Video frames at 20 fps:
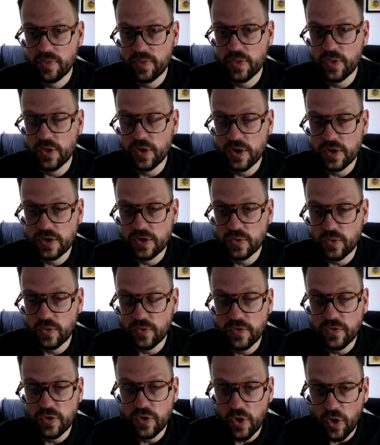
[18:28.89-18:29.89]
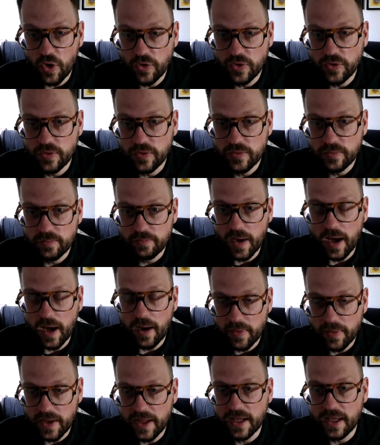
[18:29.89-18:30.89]
the sort of
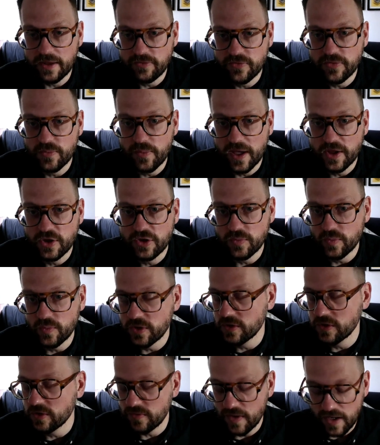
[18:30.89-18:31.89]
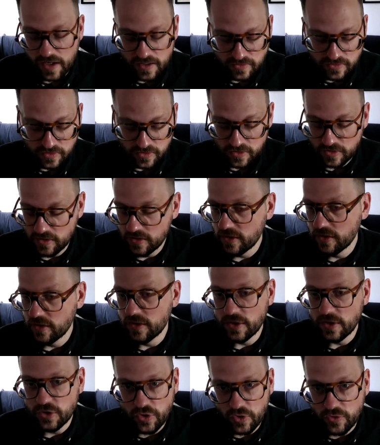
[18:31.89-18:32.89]
non-public information, which is around
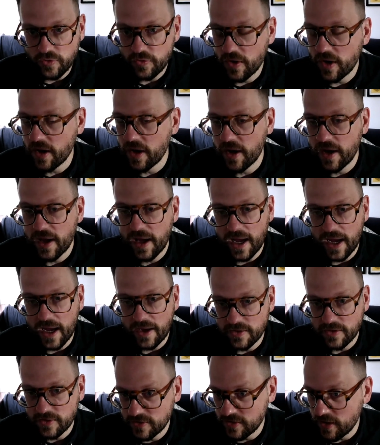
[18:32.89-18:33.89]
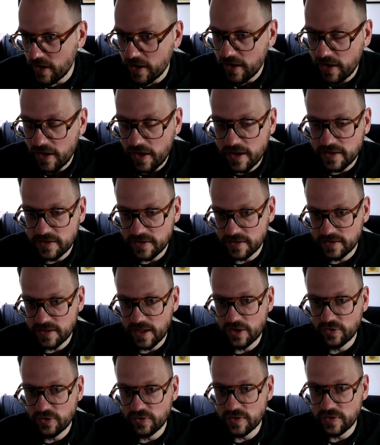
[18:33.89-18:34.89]
their genre, how they're stylized,
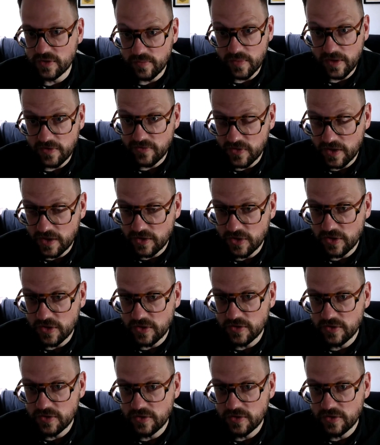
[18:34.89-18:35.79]
etc., and some of their features,